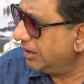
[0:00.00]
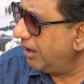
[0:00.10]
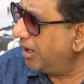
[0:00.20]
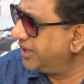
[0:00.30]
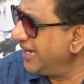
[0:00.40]

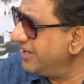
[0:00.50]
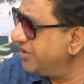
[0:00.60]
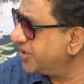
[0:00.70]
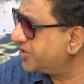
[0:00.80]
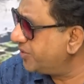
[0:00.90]
other
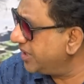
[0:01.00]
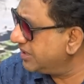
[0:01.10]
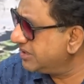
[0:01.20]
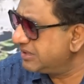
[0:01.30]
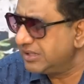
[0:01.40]

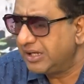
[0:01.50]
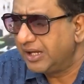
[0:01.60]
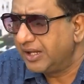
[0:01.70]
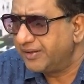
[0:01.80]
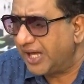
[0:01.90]
industries
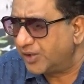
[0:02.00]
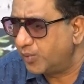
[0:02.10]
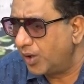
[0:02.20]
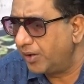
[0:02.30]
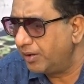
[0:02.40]
that
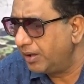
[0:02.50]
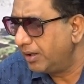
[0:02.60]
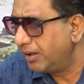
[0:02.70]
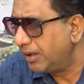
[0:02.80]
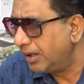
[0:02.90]
were
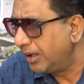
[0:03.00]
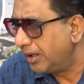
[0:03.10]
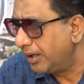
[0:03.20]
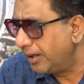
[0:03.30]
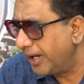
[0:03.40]

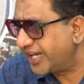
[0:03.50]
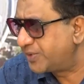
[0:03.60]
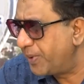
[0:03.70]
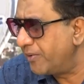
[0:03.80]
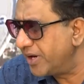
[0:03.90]

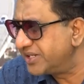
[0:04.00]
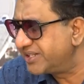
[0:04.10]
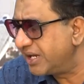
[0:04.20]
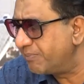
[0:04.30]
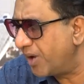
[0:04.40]

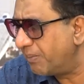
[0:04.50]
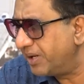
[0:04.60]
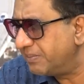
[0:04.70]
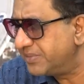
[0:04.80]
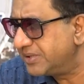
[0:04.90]
experiencing
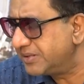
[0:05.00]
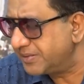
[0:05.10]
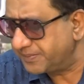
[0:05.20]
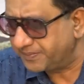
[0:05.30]
problems.